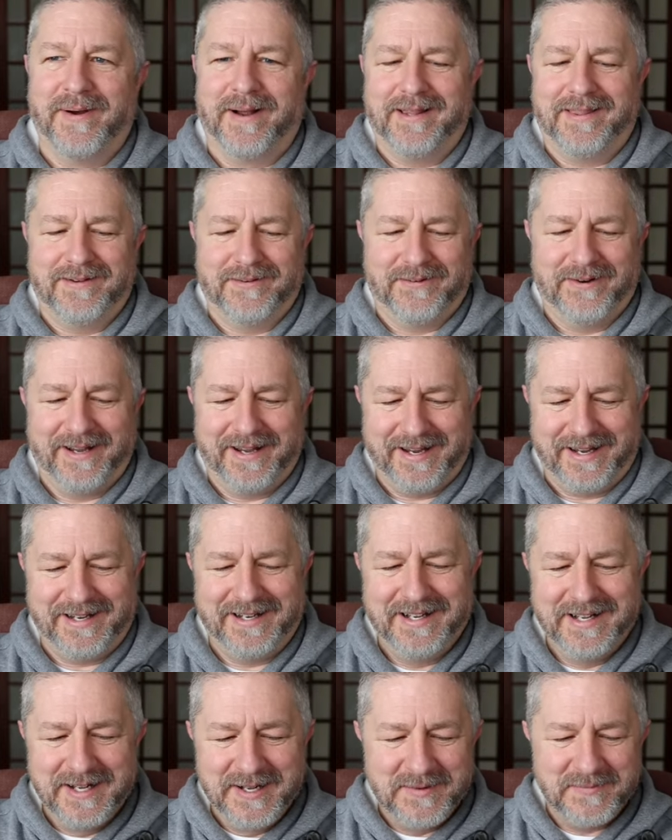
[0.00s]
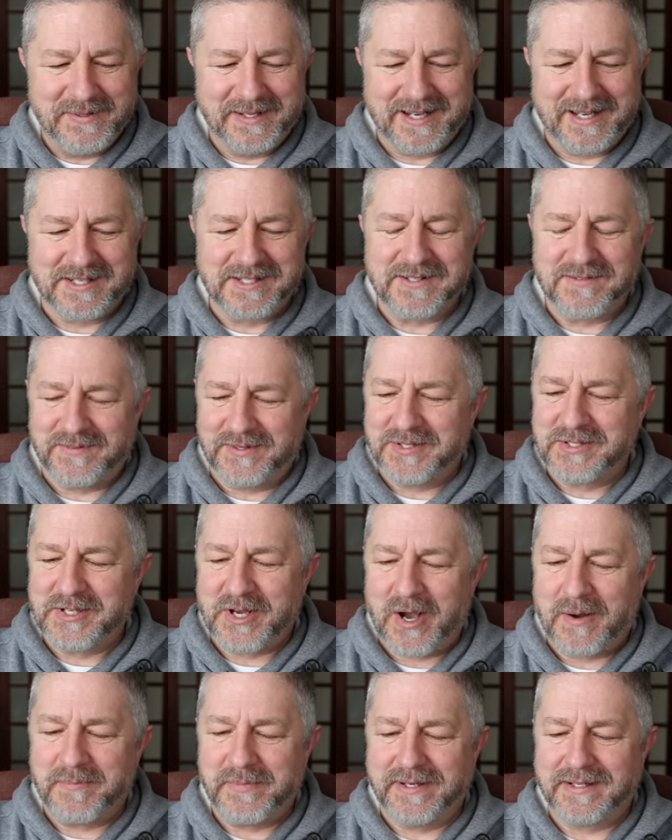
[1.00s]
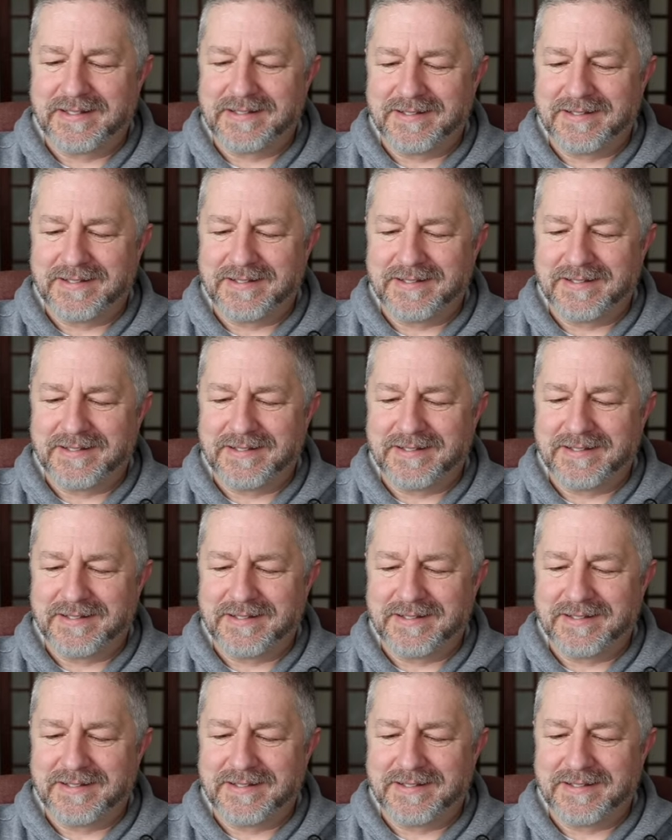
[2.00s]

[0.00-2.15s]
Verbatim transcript: by the way, because of the topic.